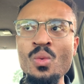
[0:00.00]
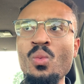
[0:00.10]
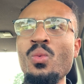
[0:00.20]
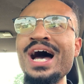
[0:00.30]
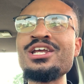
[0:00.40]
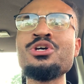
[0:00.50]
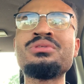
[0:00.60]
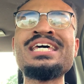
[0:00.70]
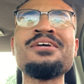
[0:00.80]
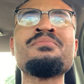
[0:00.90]
Why do you
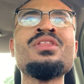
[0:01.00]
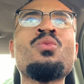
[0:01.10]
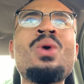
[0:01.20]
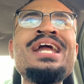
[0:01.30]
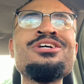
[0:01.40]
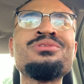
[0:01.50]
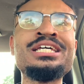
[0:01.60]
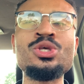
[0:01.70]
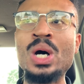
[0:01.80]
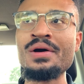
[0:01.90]
think
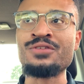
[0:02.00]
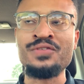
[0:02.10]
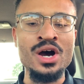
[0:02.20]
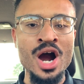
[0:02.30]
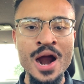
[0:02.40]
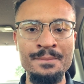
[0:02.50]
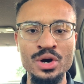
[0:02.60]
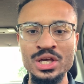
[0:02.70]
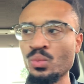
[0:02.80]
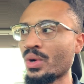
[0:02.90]
you always feel
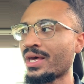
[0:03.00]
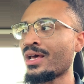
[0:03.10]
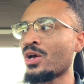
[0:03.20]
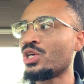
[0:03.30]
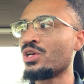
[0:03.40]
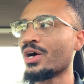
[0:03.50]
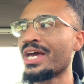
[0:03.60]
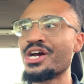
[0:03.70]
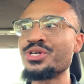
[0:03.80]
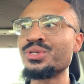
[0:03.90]
heartbroken when,
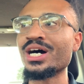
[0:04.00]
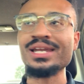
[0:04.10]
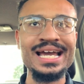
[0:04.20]
here you go, like